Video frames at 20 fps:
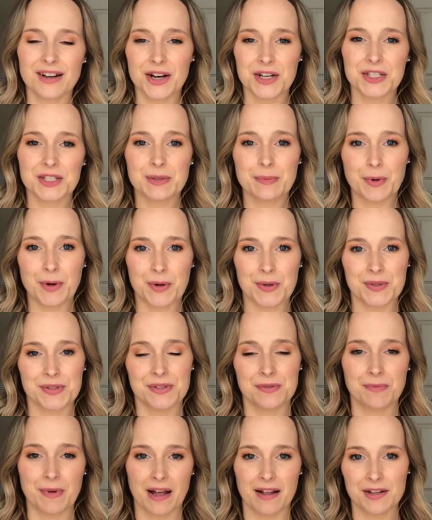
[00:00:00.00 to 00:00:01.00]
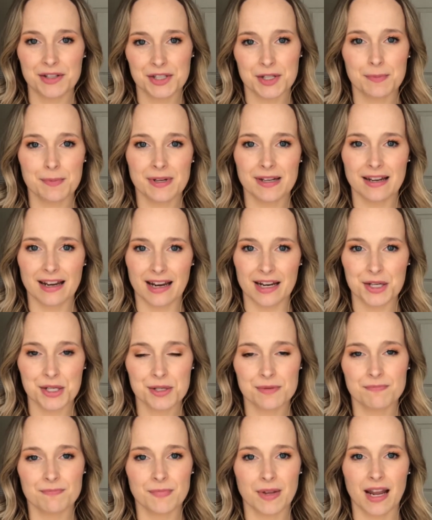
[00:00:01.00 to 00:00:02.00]
are supposed to balance your
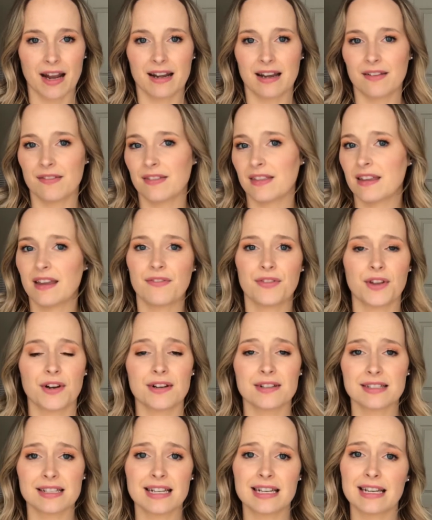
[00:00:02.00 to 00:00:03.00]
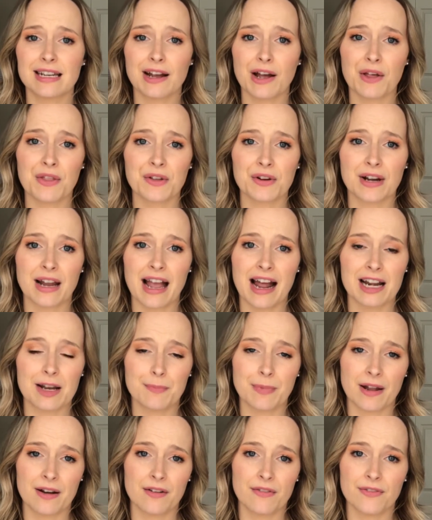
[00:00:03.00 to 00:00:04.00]
pH, and if there's any other
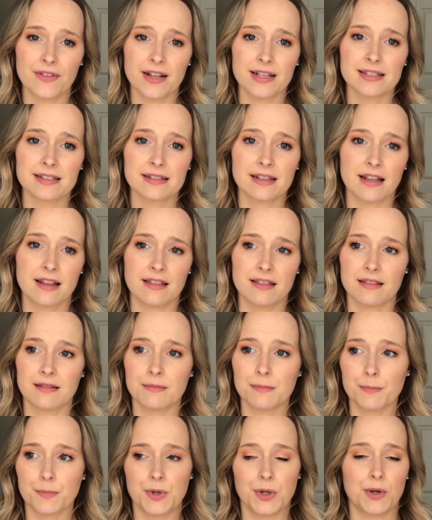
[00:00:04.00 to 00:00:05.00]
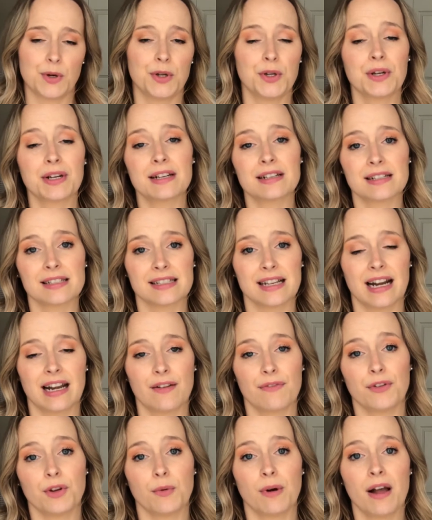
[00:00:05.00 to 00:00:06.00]
added benefits, then you can decide
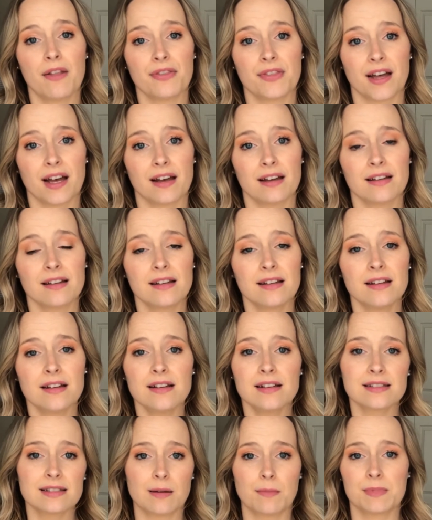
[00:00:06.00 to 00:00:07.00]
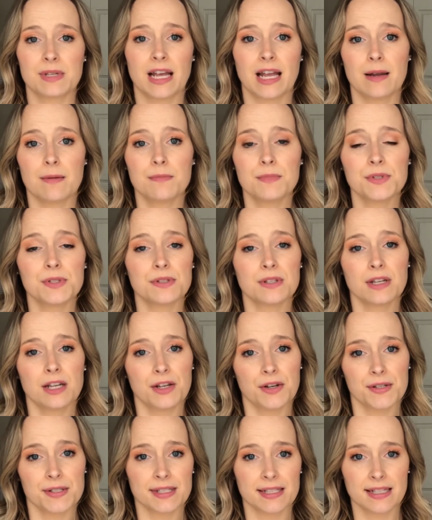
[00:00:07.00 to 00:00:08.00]
if you want that. Sometimes in
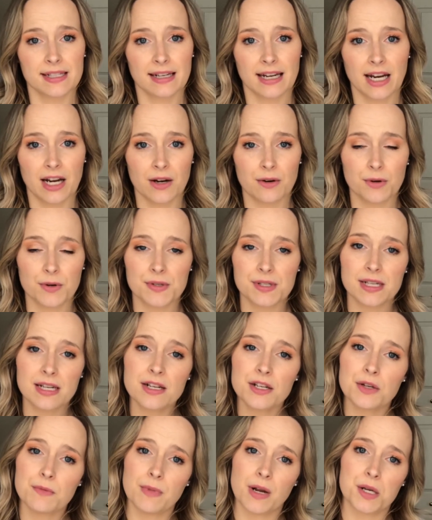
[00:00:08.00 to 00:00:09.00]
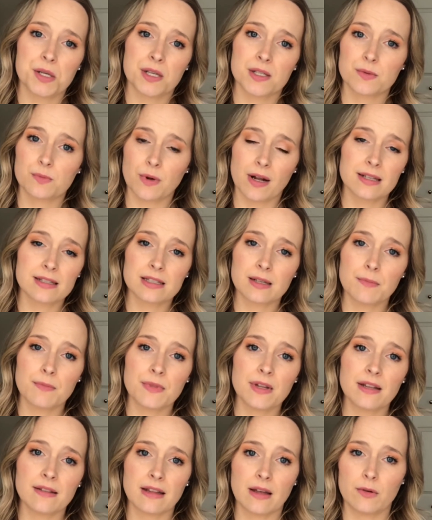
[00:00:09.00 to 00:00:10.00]
your skincare routine, you may just want
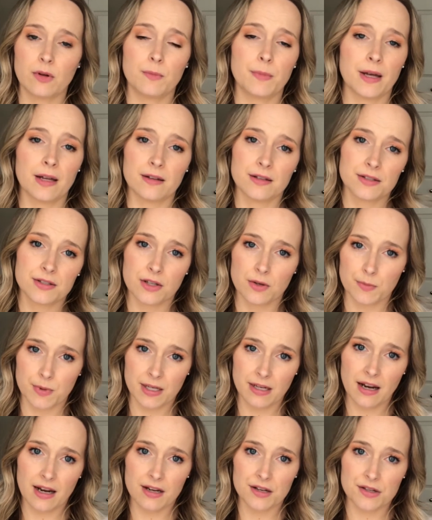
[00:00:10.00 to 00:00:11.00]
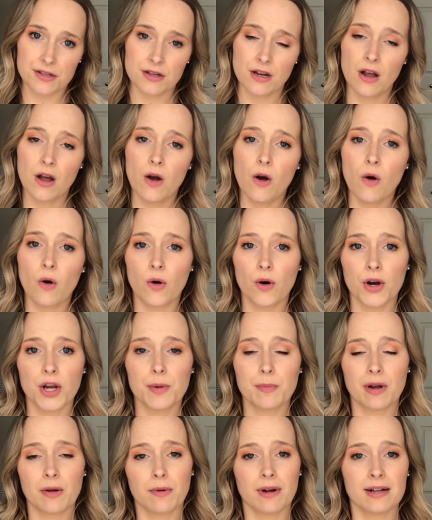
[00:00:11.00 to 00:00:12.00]
something that will balance your pH, or
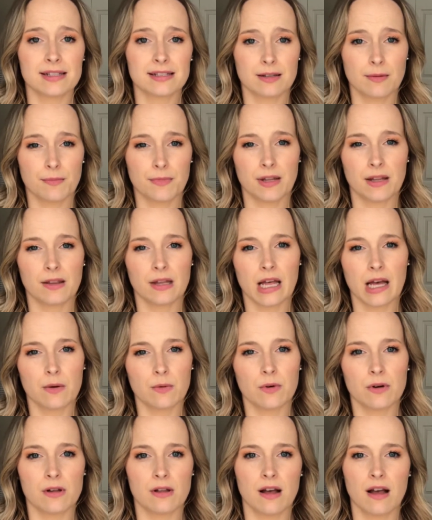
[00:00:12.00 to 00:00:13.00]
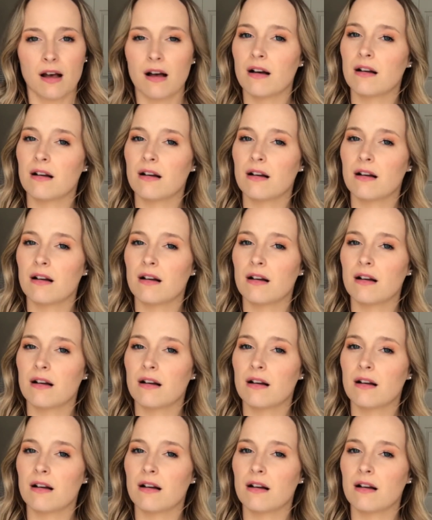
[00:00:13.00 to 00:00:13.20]
you might want something that will